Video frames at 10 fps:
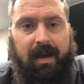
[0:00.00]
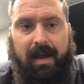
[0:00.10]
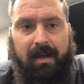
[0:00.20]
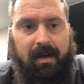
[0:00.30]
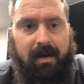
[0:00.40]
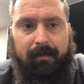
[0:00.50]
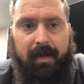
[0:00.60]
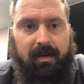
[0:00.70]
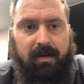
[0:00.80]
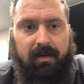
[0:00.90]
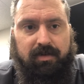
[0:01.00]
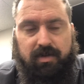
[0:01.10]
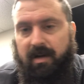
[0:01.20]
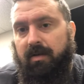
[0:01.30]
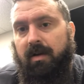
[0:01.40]
I'm not gonna
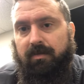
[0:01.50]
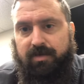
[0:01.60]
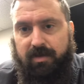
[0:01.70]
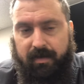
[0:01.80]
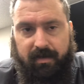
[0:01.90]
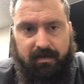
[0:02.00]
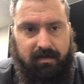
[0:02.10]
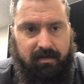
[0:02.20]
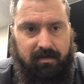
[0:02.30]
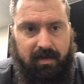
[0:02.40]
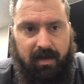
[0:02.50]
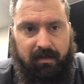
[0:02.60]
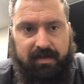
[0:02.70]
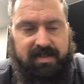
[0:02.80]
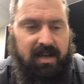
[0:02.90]
join. I'll go join,
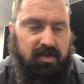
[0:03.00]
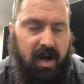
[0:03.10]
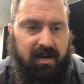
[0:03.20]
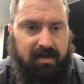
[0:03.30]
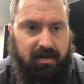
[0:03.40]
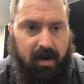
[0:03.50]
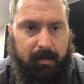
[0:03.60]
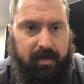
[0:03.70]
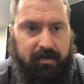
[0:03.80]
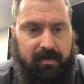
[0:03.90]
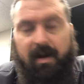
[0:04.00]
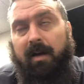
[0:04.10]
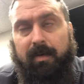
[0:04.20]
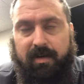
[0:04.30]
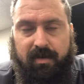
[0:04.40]
let's say you're talking to an Army recruiter,
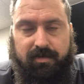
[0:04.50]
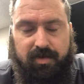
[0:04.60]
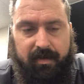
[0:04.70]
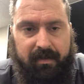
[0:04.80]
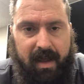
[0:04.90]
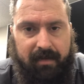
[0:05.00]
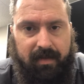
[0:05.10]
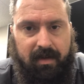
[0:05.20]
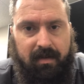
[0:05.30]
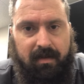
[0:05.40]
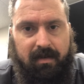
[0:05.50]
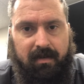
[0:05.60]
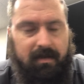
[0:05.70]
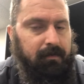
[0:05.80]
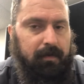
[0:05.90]
I'm gonna go join the Navy.
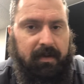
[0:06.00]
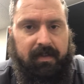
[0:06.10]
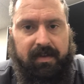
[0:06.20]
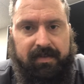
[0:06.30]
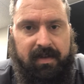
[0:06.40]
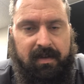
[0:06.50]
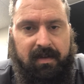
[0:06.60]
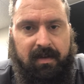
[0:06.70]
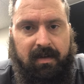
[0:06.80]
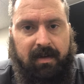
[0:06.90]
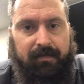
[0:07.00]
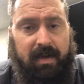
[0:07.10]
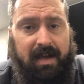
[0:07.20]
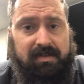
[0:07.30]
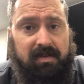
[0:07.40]
Forget this. If you
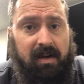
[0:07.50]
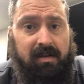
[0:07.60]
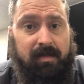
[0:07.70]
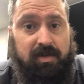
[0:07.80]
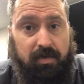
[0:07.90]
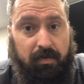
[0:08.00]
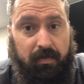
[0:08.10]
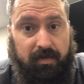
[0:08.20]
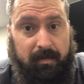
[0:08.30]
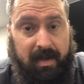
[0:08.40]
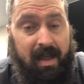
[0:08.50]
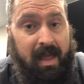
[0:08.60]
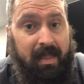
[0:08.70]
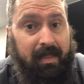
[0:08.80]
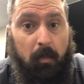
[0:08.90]
guys are not gonna be truthful to me,
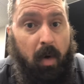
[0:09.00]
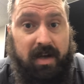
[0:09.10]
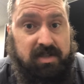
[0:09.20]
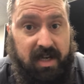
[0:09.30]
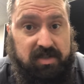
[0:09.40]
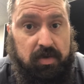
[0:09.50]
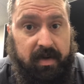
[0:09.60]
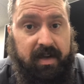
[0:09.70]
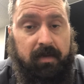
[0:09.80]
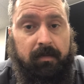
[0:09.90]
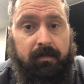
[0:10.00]
then why should I join you?